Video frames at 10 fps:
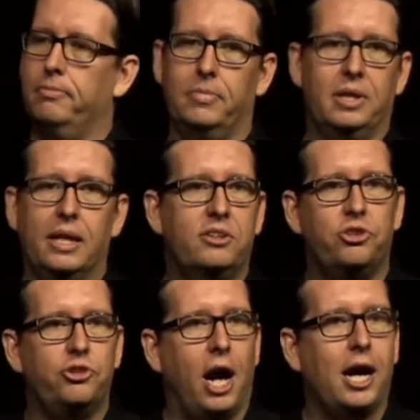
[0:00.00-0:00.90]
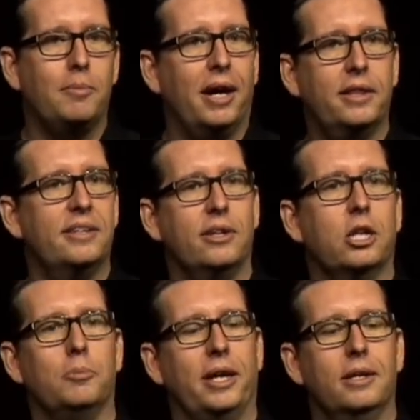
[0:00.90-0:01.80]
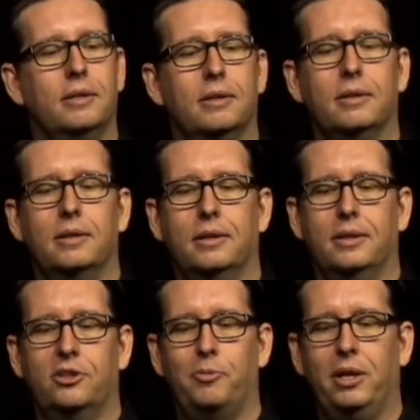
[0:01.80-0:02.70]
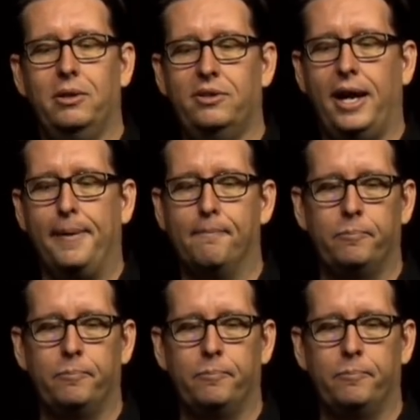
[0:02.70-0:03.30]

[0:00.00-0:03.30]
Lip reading: let's talk about this a little bit. Let's spend a little time.